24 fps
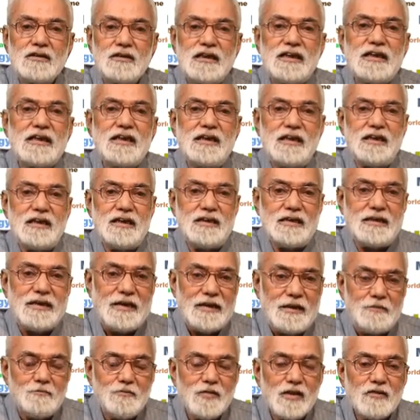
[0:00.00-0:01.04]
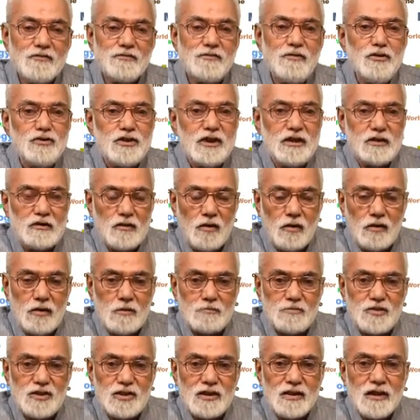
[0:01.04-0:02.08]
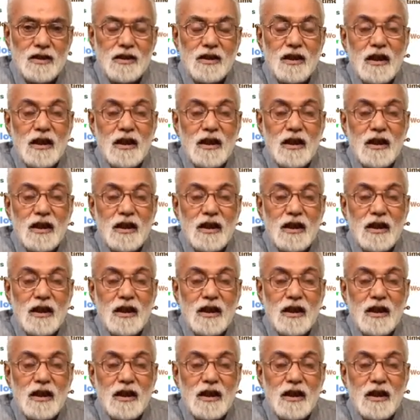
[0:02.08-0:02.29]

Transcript: FTED, fluted columns.